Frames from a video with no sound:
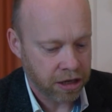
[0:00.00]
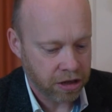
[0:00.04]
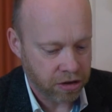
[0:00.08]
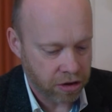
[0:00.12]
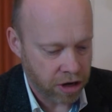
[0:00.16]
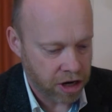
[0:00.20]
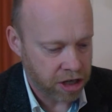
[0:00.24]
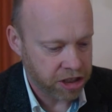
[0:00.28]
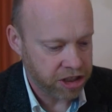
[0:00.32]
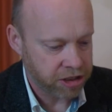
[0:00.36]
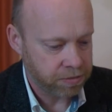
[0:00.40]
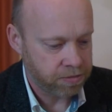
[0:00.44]

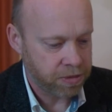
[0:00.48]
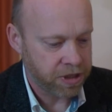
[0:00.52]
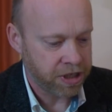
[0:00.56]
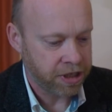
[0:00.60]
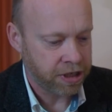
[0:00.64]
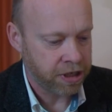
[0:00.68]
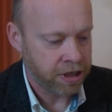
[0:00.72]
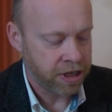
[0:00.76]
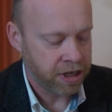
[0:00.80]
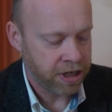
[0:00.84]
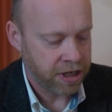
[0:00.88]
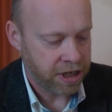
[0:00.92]

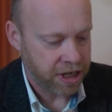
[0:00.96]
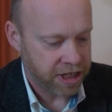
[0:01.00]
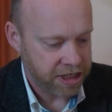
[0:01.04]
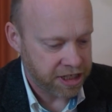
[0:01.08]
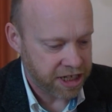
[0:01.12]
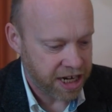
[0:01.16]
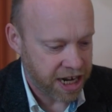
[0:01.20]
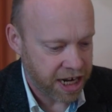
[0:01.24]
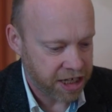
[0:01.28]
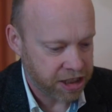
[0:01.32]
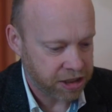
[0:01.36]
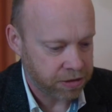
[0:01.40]
grasping,
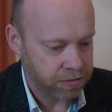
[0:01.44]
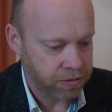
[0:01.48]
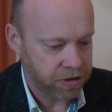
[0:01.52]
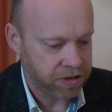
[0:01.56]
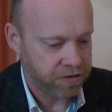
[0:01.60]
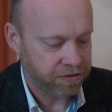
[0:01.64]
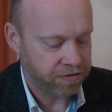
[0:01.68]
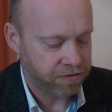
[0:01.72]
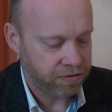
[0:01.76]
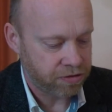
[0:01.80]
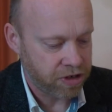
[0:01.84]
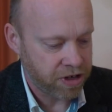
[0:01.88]

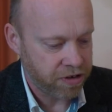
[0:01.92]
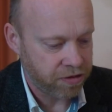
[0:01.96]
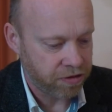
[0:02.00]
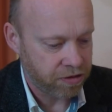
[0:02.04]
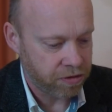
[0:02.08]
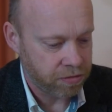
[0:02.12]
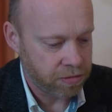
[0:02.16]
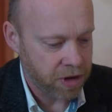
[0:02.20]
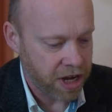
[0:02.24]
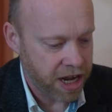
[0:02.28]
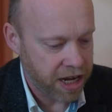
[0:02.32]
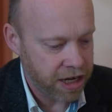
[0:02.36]
attachment, free
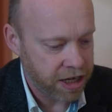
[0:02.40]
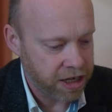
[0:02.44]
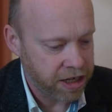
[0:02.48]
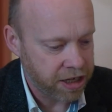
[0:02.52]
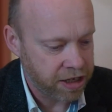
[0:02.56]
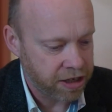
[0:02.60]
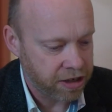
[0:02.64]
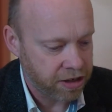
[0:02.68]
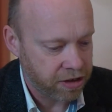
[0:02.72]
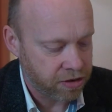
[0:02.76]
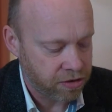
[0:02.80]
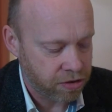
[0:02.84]
from
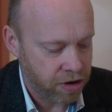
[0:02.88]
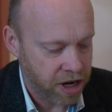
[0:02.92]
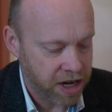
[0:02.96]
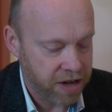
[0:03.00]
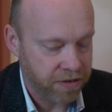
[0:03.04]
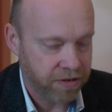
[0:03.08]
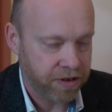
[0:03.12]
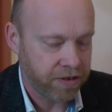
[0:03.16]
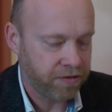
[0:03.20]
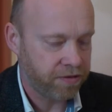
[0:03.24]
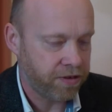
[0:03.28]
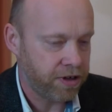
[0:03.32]
any
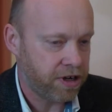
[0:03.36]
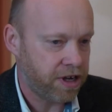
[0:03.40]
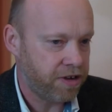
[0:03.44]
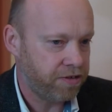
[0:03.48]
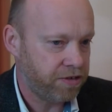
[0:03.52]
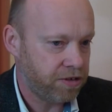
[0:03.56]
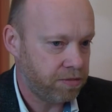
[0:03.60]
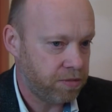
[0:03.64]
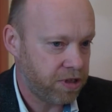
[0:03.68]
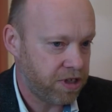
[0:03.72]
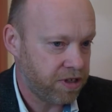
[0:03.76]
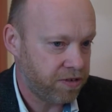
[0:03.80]
craving for
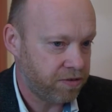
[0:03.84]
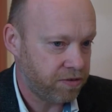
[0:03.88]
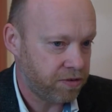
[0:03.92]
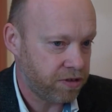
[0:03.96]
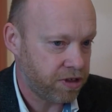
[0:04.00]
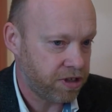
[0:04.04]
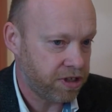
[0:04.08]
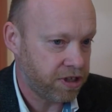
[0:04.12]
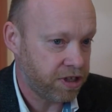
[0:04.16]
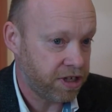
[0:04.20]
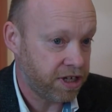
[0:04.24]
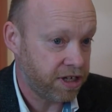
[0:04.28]
life to be
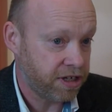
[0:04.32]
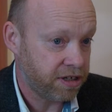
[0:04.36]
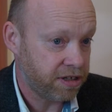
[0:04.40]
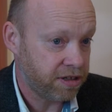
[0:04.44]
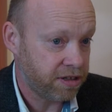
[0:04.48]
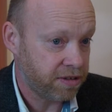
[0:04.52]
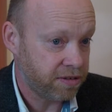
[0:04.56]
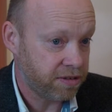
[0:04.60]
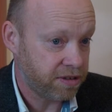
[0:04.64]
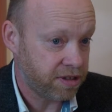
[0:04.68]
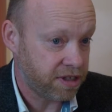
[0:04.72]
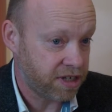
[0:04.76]
different
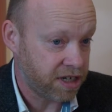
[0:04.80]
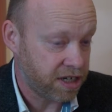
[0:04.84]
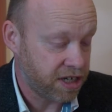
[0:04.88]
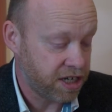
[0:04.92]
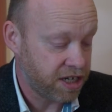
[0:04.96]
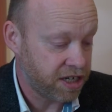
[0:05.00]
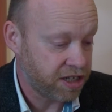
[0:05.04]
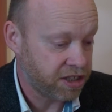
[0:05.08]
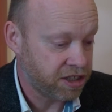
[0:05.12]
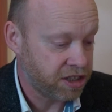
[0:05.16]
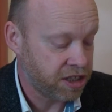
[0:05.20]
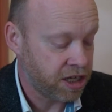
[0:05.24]
than
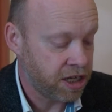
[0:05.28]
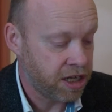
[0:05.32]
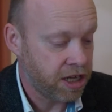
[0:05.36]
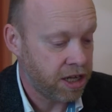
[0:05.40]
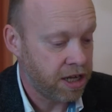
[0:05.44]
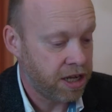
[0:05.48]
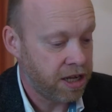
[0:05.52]
it is.